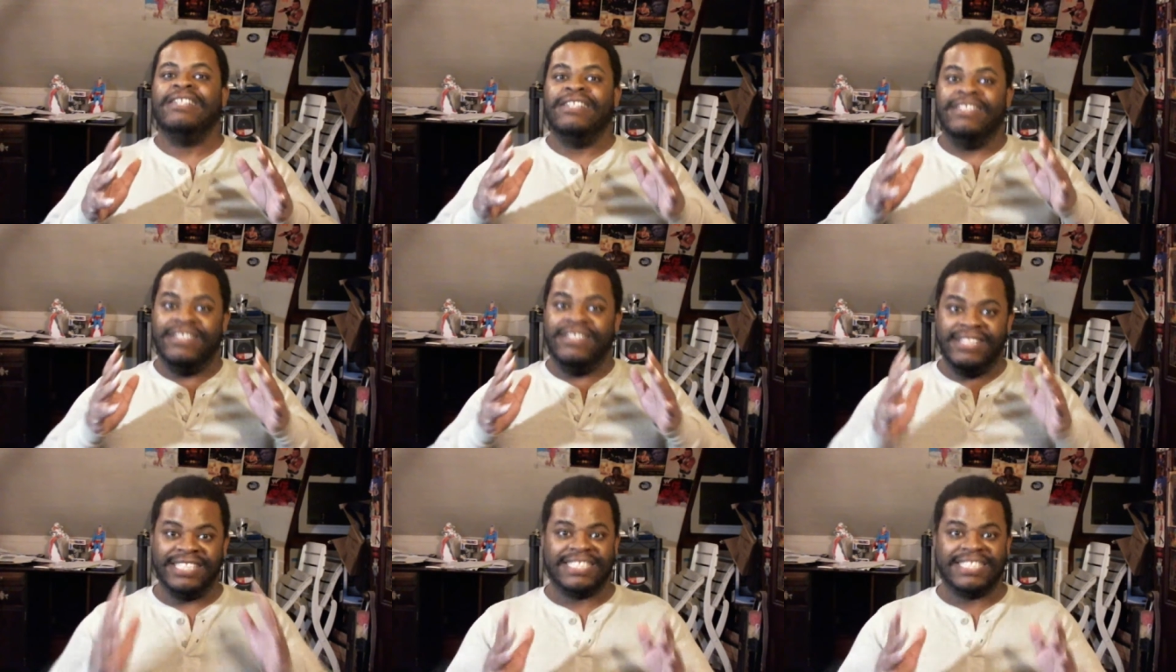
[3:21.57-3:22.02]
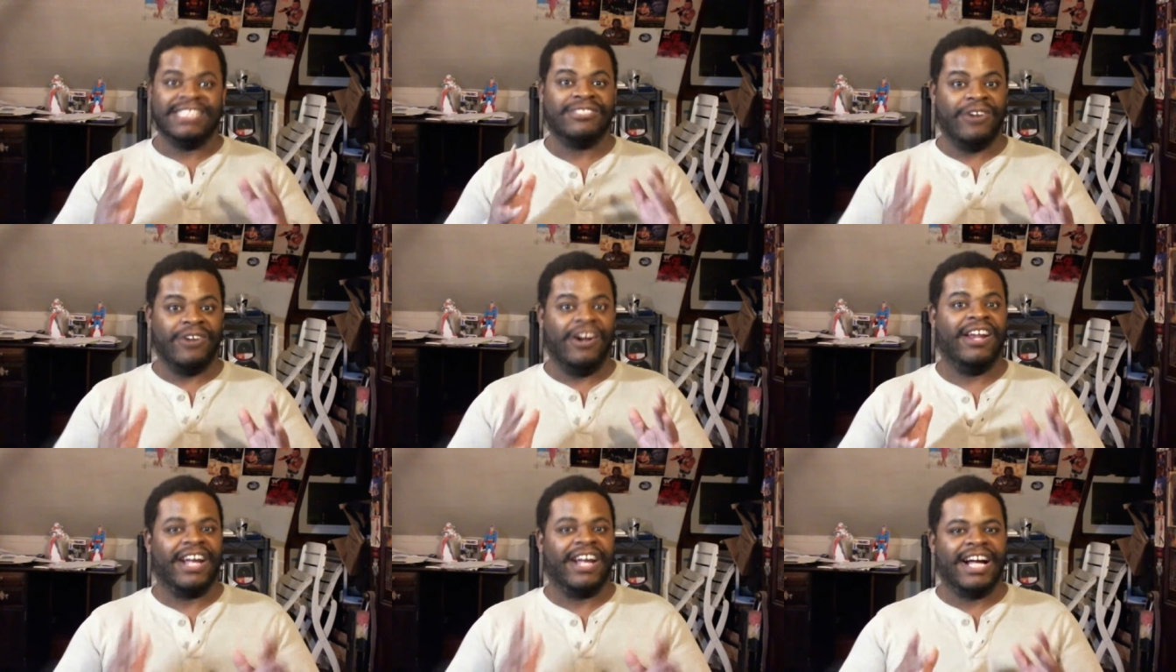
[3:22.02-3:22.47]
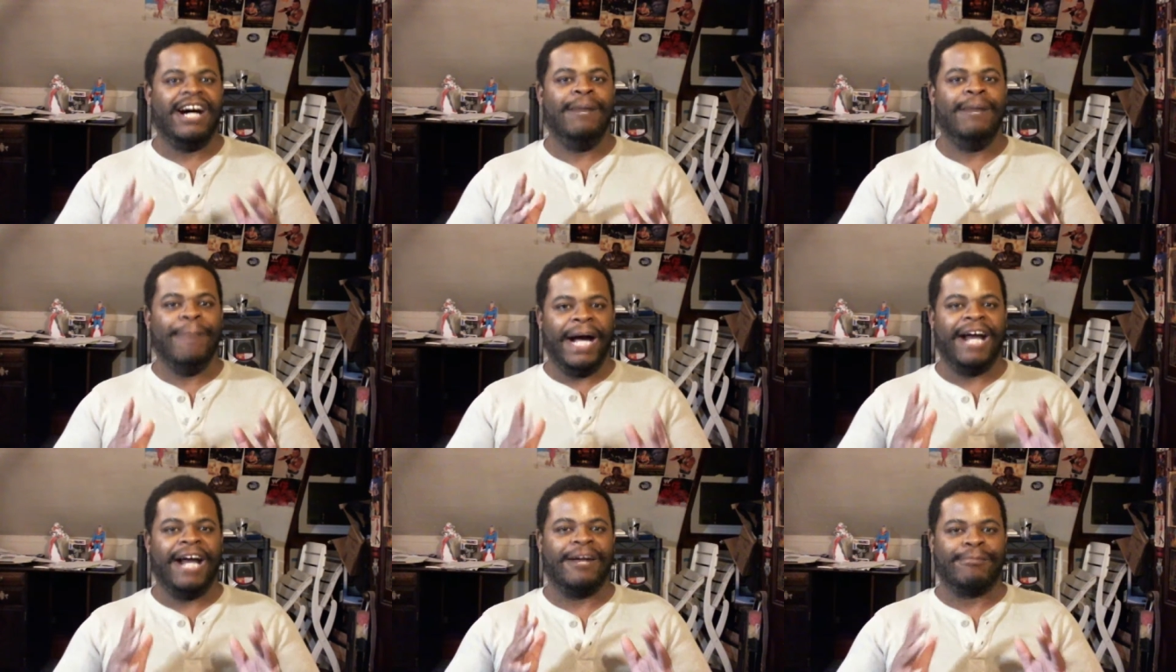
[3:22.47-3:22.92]
this is going to come
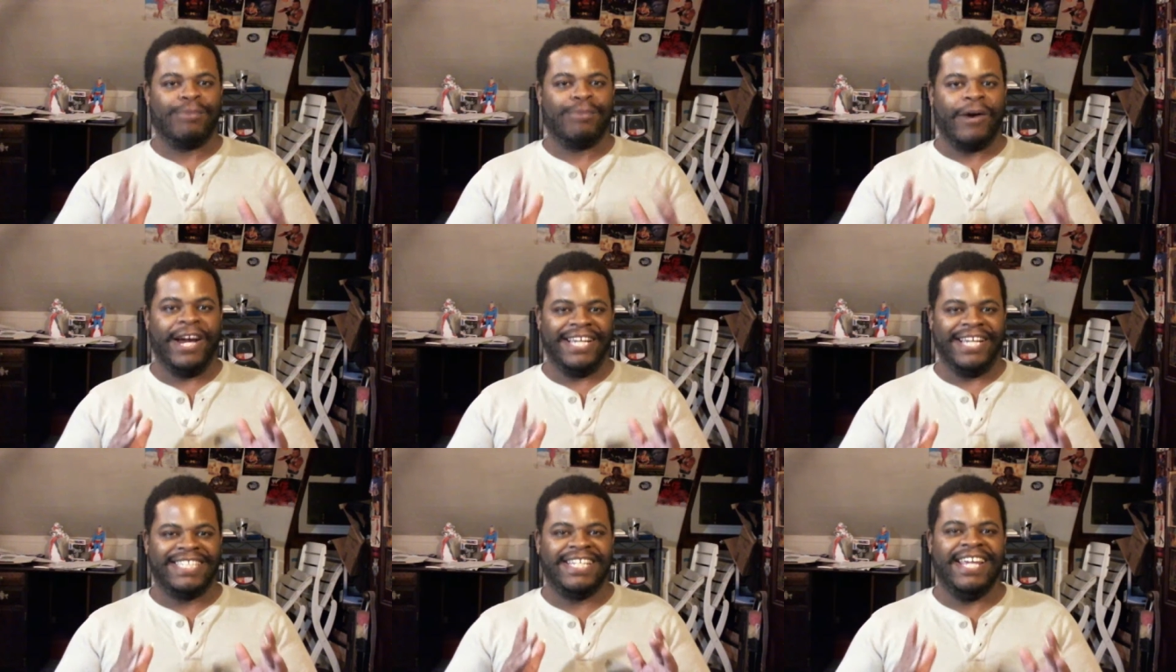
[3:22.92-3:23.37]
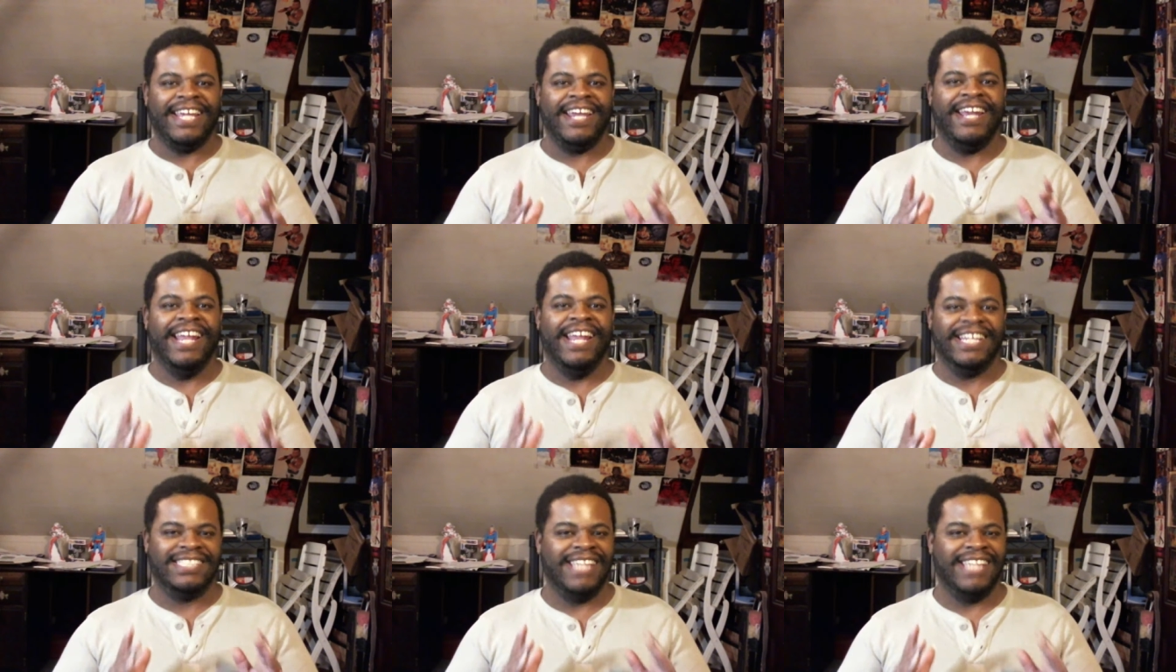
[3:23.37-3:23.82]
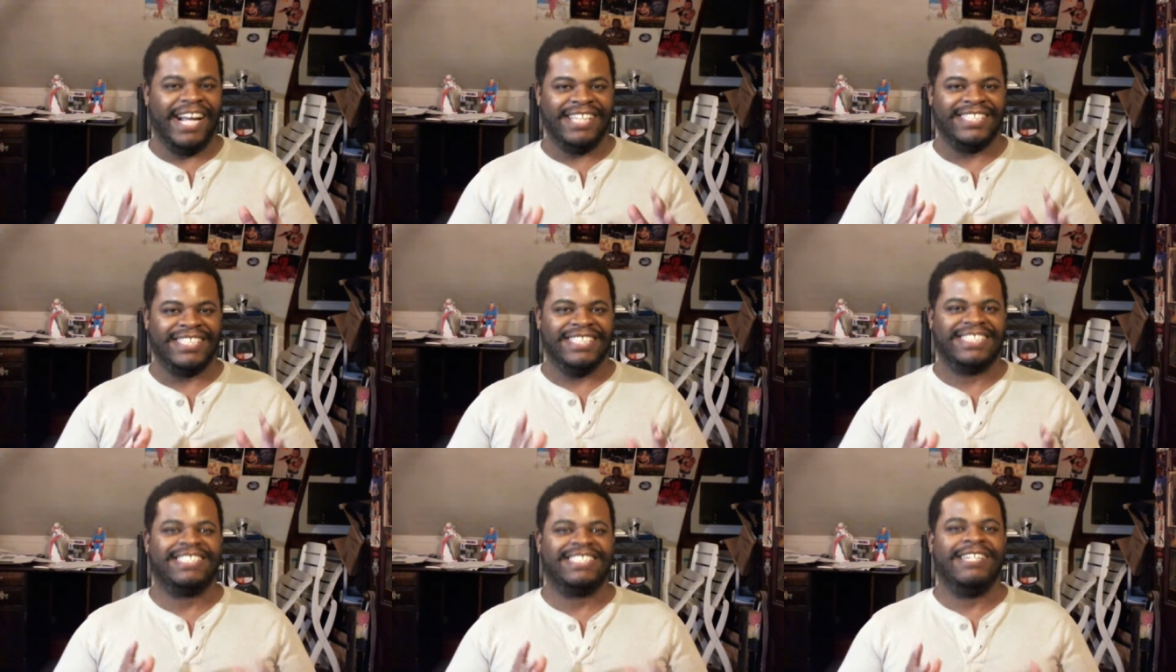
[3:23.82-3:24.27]
at a price. It's not
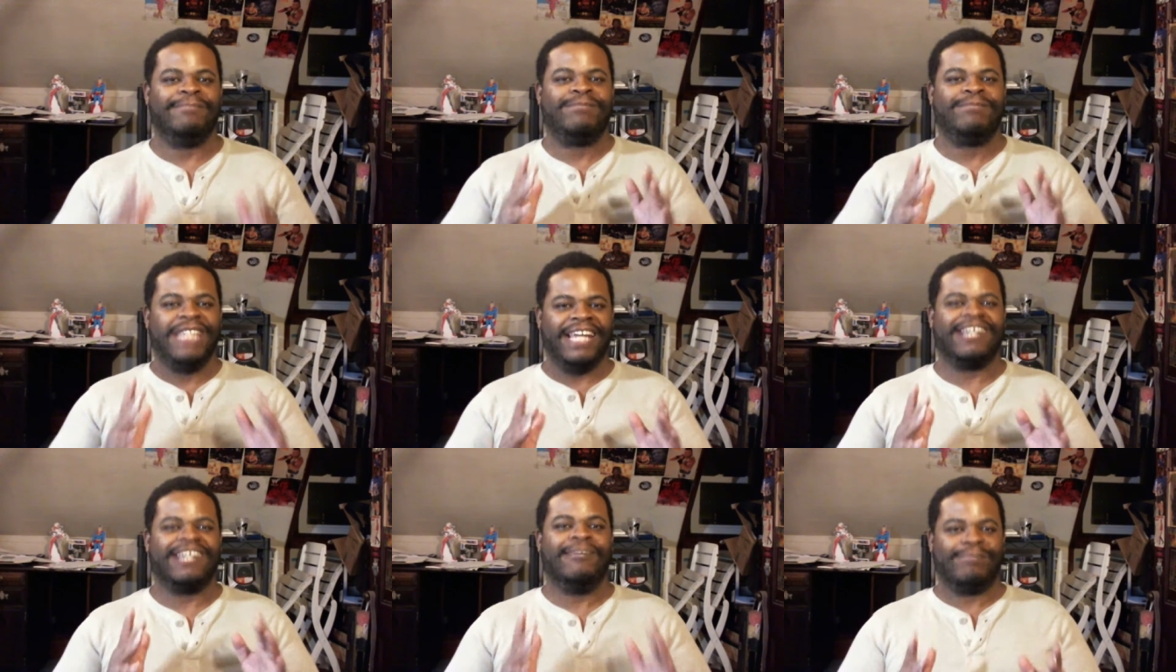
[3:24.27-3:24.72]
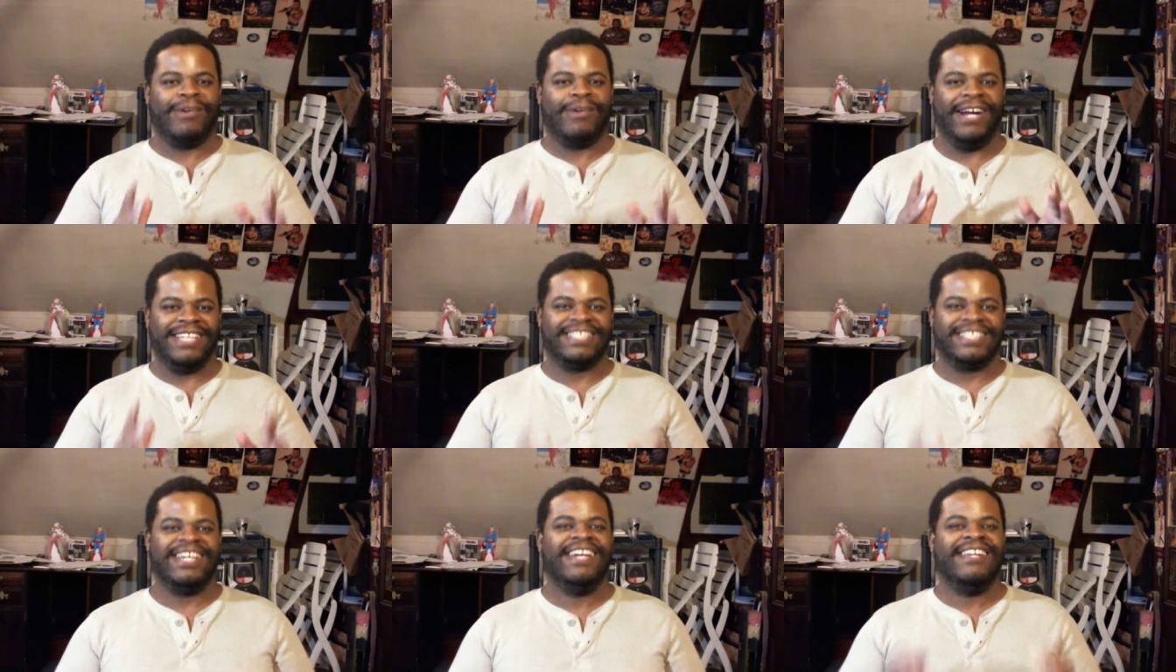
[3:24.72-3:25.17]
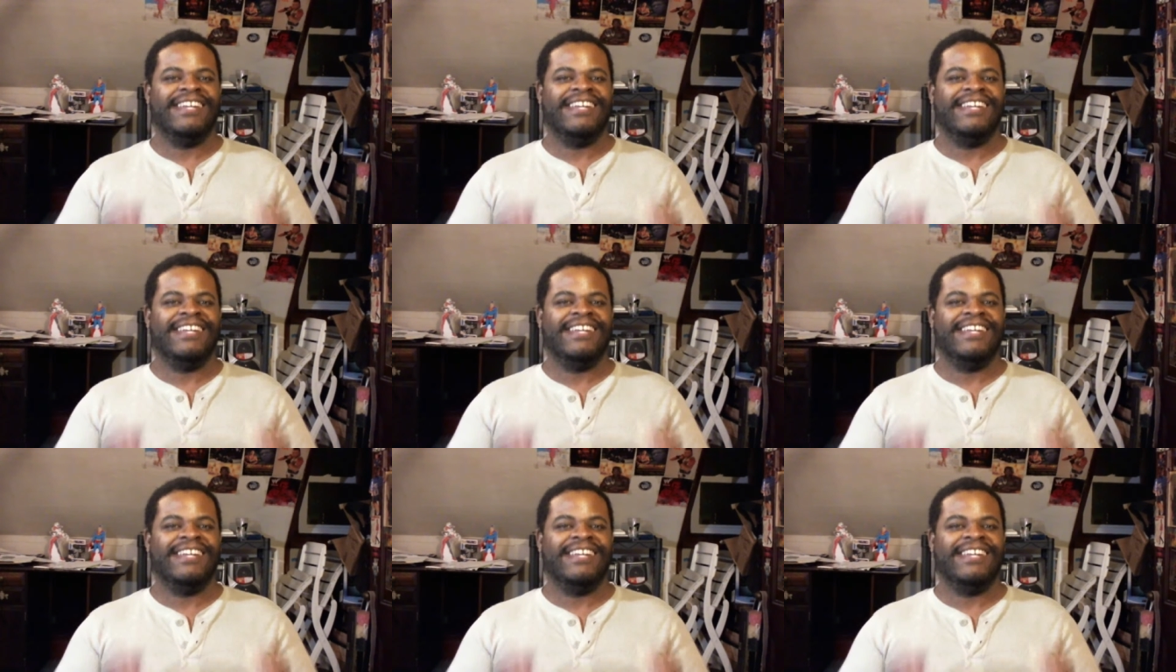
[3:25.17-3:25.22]
just the ticket price.